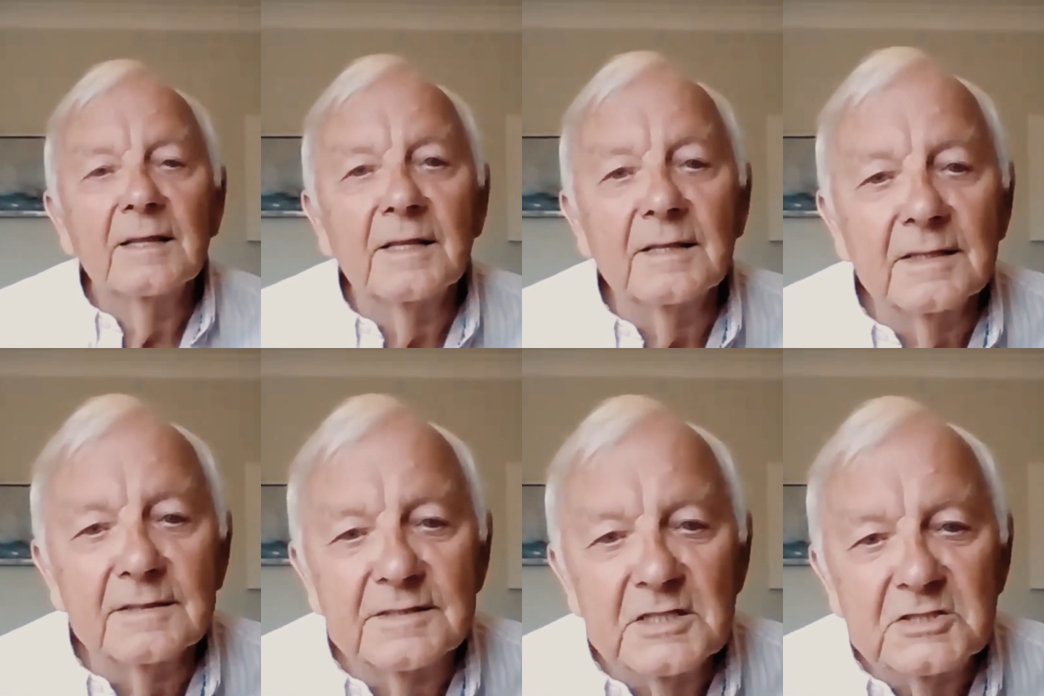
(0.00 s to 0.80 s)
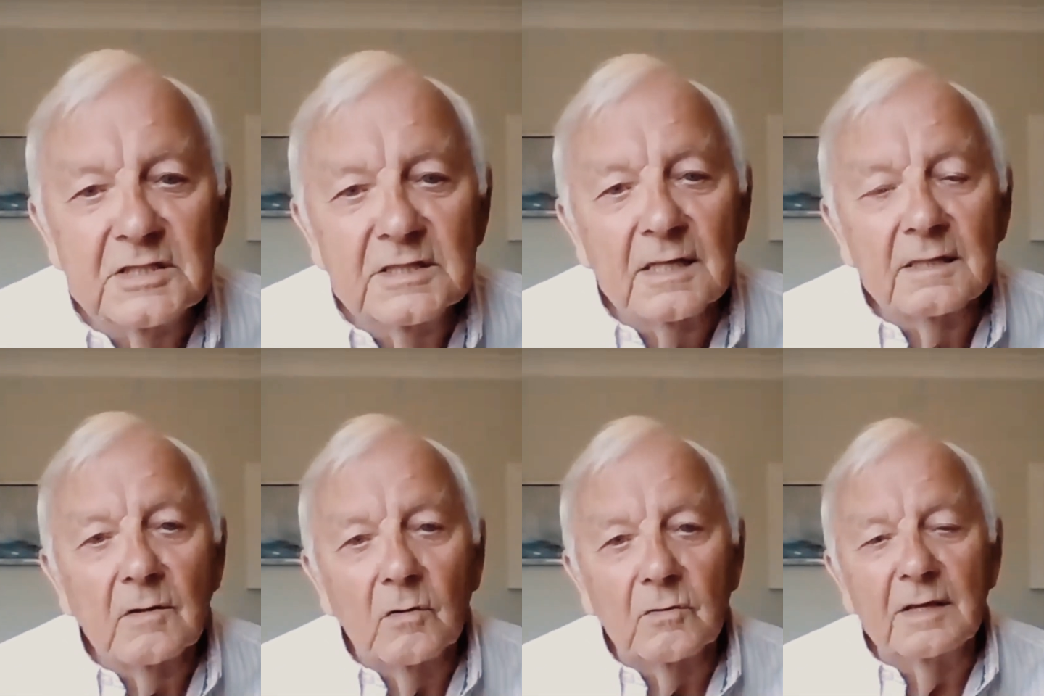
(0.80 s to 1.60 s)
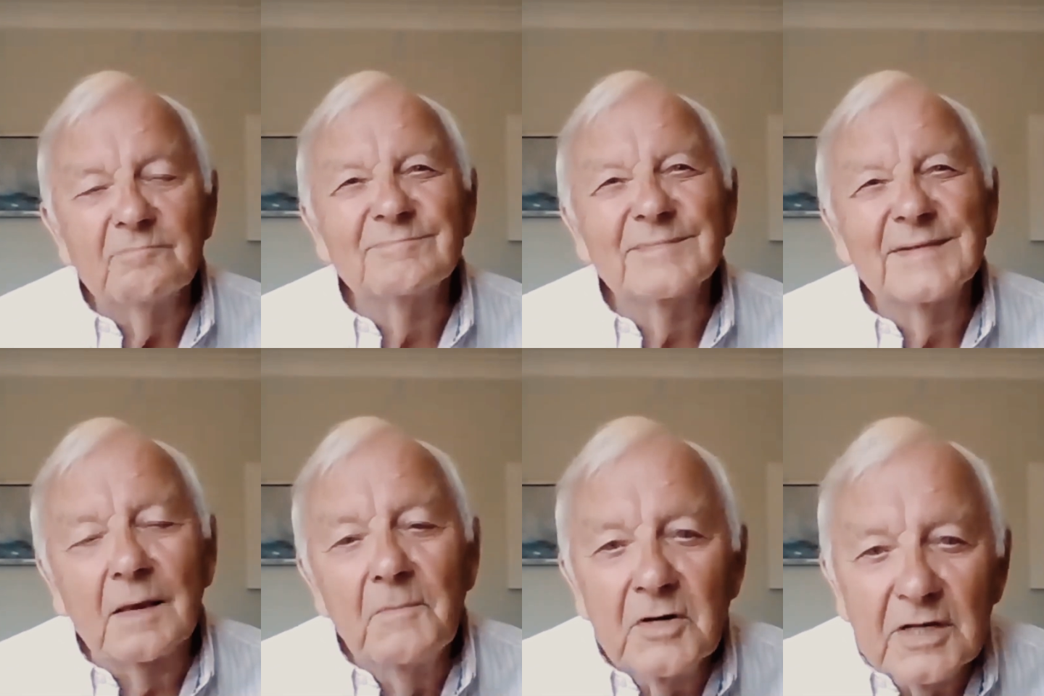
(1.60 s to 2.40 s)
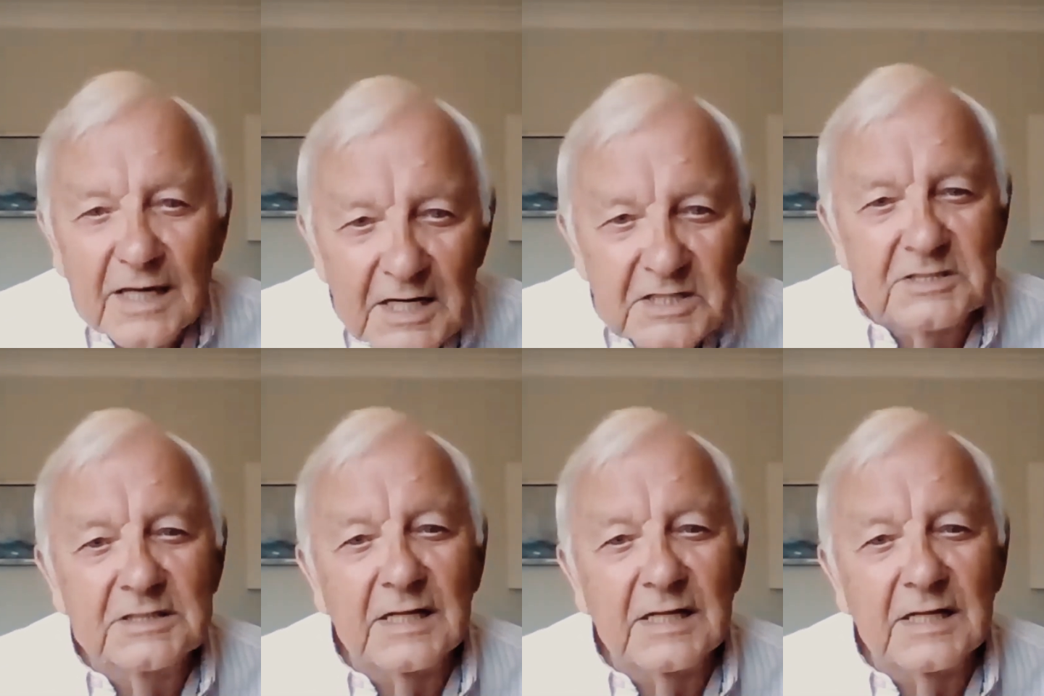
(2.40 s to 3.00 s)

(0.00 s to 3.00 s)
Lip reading: the teaching that, or the communication